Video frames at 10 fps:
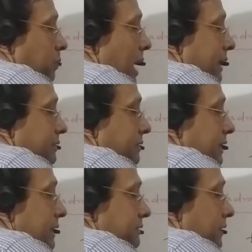plus
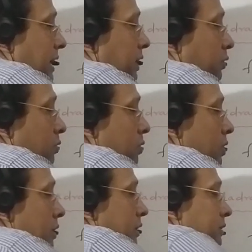c is equal to
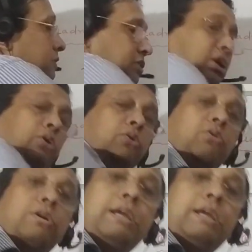0,